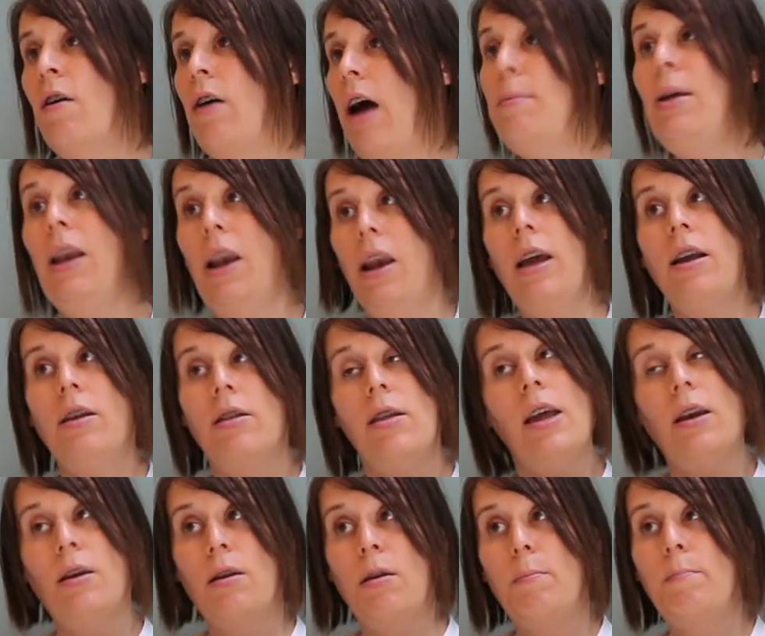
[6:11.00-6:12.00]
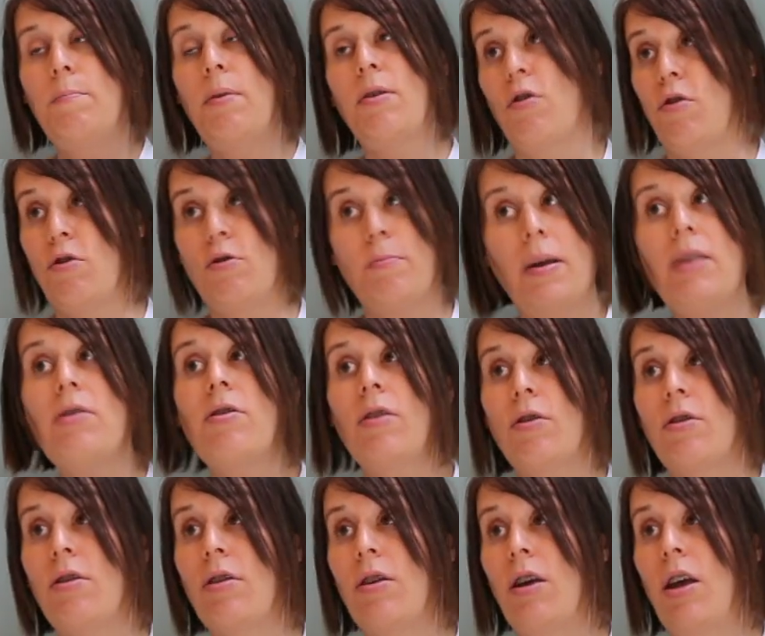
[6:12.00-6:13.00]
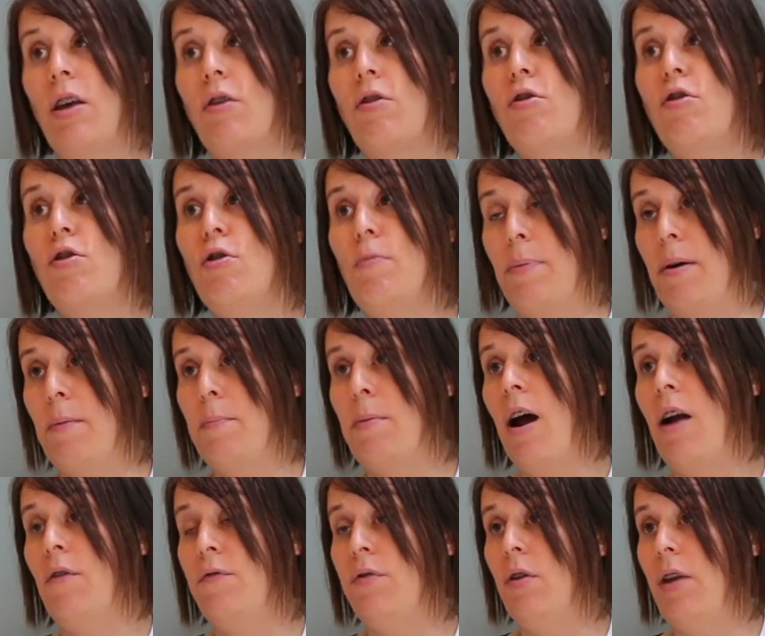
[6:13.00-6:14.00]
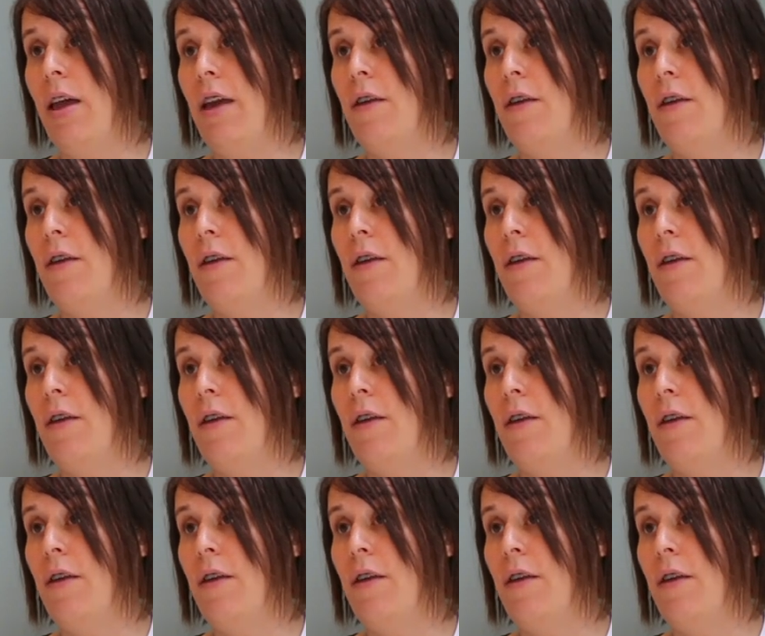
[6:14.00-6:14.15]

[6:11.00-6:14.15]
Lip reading: I mean, LinkedIn, business to business, is super powerful.